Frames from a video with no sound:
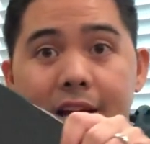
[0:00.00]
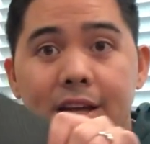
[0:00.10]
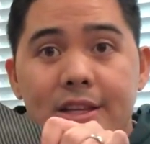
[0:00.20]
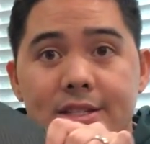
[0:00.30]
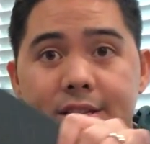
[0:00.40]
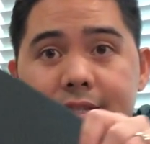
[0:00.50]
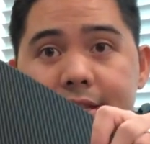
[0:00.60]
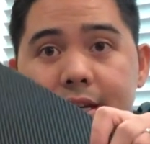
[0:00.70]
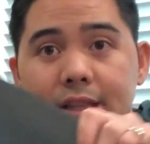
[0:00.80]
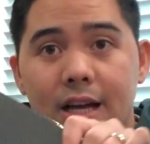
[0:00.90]
This is
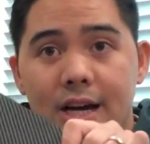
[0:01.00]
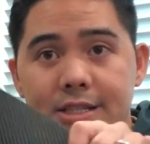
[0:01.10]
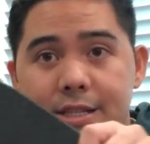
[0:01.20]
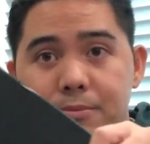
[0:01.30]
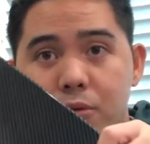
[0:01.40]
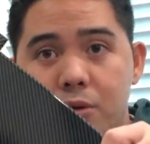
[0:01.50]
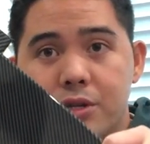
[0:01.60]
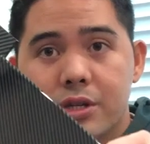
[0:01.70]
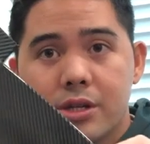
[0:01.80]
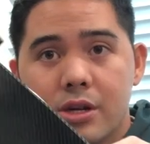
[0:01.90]
the glossy
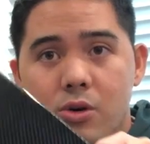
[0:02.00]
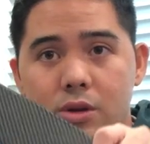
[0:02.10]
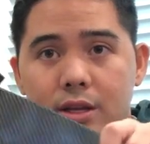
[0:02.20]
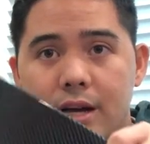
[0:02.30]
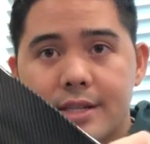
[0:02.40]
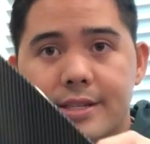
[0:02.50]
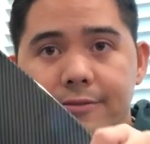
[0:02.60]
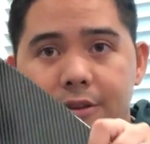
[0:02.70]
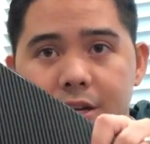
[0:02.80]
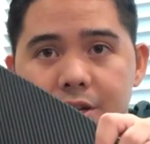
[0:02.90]
portion or the glossy
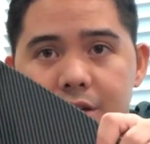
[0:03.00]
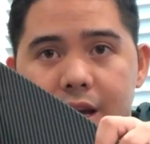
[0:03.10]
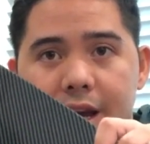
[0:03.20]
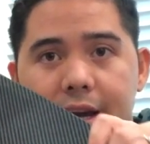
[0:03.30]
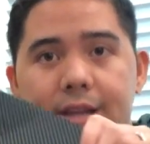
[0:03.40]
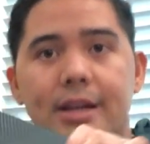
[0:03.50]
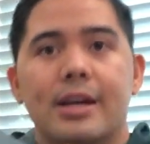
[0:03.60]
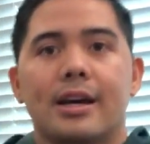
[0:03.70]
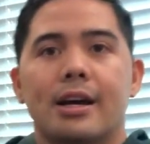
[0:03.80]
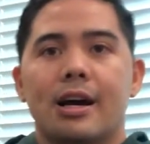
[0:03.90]
finish, and
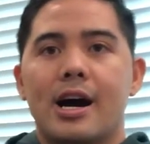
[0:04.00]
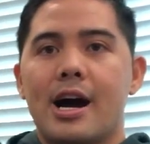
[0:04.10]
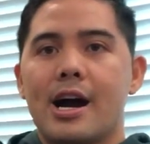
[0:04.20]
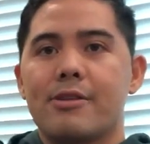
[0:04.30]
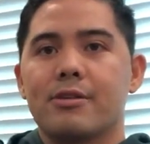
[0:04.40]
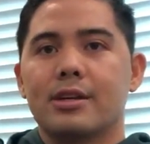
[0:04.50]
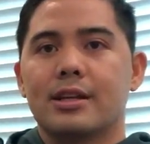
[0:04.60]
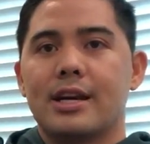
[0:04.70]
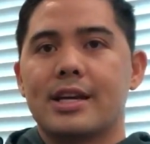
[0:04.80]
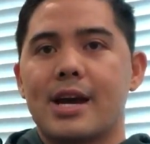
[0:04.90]
I really
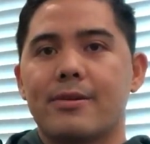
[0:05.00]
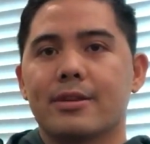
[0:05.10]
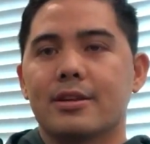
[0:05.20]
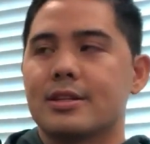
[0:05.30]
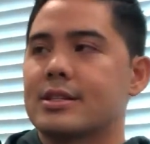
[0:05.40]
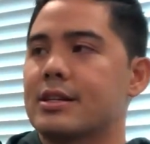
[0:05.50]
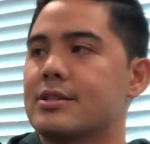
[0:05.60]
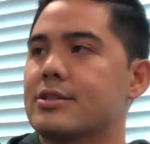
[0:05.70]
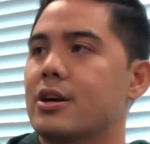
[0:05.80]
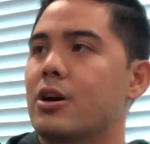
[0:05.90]
like how it looks.
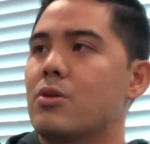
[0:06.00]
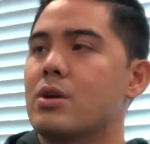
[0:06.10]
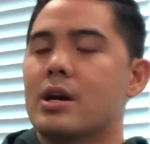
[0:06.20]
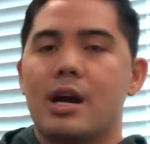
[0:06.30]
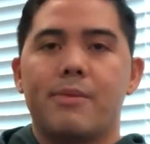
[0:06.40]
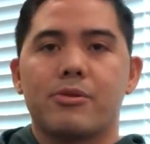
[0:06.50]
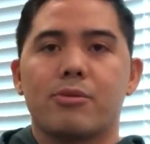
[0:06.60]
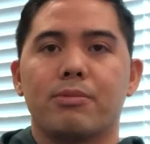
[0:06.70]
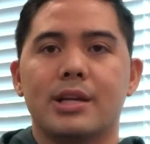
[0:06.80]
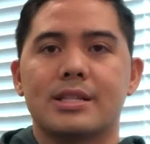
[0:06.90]
So I'm gonna
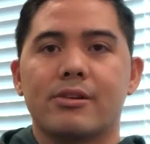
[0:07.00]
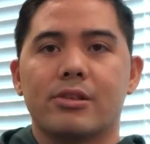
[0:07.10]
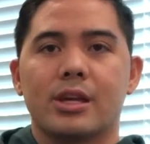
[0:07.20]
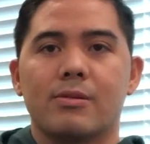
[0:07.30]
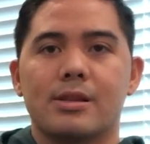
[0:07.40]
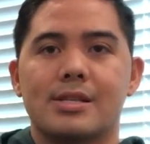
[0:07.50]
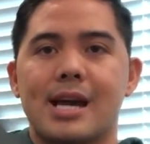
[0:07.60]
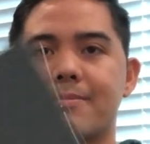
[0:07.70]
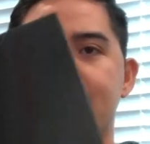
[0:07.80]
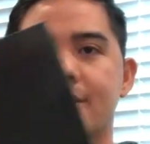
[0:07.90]
replace everything with the
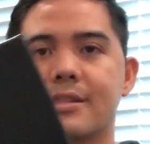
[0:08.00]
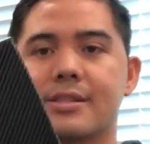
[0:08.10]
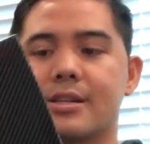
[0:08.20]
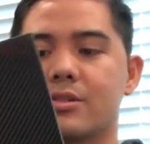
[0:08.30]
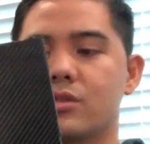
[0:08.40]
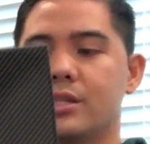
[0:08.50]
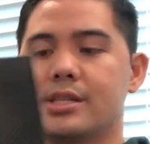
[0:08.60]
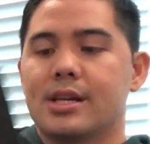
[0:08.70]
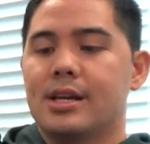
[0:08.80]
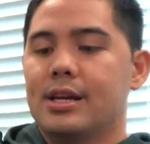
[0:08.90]
Taptes accessories,
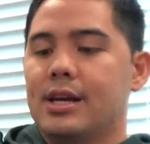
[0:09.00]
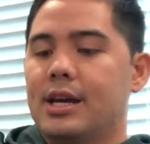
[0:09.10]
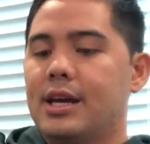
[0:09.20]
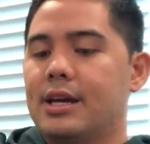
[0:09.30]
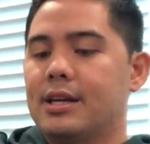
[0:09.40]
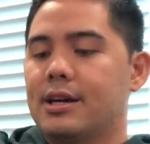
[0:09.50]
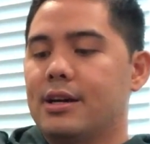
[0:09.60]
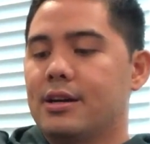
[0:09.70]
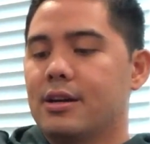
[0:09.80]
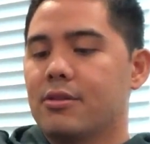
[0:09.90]
and
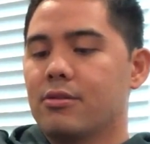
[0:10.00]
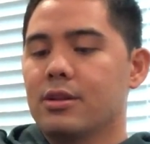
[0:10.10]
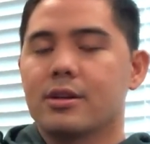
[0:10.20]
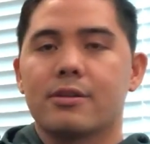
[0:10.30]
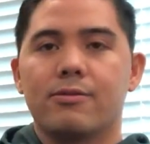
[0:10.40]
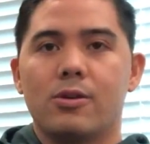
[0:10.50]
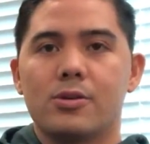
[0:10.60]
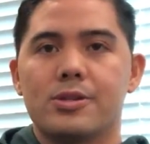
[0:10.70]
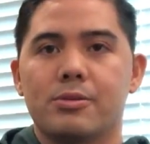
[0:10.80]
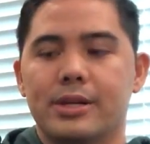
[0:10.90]
really looking
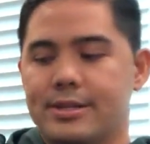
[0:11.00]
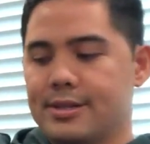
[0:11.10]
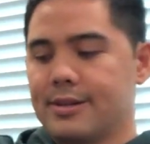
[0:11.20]
forward to it.